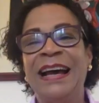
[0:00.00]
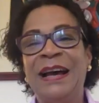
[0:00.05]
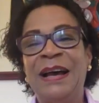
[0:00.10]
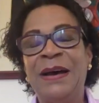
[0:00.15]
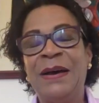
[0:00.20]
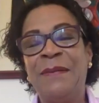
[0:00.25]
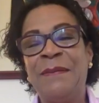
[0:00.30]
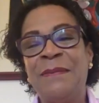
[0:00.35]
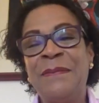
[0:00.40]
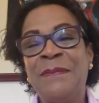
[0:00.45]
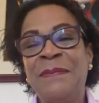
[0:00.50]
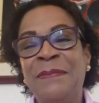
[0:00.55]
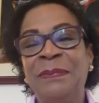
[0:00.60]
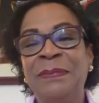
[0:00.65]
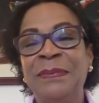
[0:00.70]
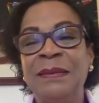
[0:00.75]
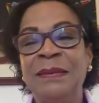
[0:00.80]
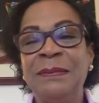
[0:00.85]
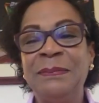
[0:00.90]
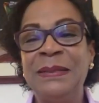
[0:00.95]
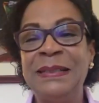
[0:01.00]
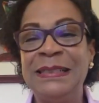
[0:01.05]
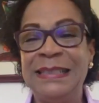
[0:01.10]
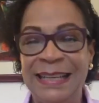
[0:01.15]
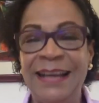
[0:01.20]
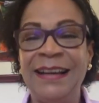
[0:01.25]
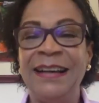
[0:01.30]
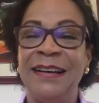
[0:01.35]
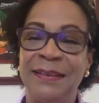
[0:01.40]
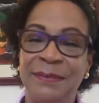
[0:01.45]
But
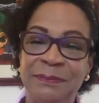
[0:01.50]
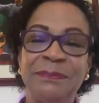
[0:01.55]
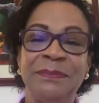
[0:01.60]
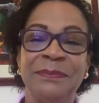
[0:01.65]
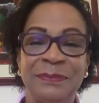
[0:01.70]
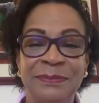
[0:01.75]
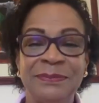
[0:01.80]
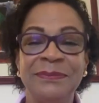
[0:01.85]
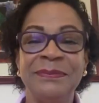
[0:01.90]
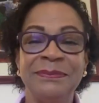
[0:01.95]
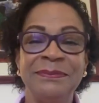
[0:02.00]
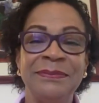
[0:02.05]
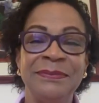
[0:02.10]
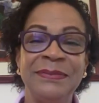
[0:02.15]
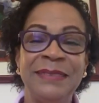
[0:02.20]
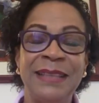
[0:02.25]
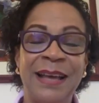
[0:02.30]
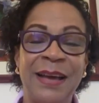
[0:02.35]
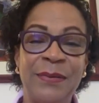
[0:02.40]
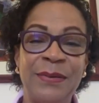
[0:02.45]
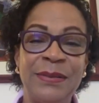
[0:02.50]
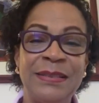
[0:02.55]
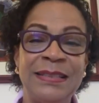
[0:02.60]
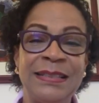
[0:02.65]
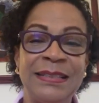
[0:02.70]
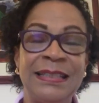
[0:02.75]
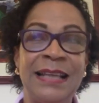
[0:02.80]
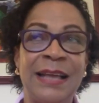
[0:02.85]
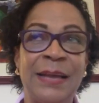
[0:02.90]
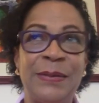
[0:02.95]
yeah, that
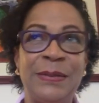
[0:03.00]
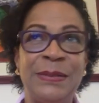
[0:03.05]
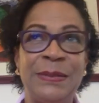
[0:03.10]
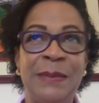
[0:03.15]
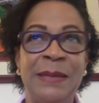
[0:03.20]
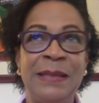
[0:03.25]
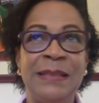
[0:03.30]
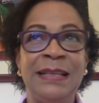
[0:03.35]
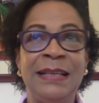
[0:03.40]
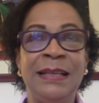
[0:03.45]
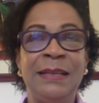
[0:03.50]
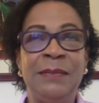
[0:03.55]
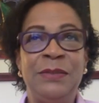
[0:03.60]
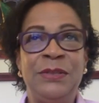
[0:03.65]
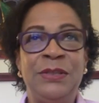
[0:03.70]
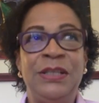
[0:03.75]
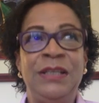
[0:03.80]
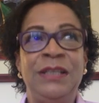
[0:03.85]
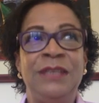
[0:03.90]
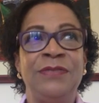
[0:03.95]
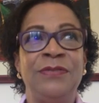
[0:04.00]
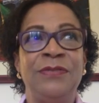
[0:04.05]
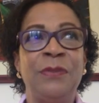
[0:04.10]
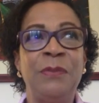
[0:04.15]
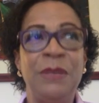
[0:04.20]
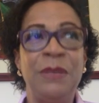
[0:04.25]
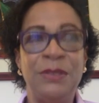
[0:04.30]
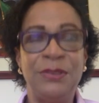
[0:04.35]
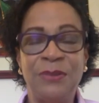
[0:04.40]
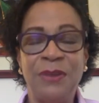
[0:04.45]
was amazing. The machines from
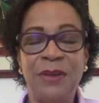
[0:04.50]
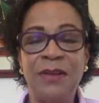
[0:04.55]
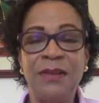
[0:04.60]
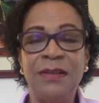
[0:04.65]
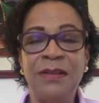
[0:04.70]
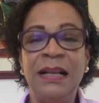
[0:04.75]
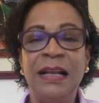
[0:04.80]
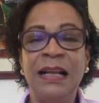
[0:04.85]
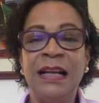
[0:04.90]
Israel.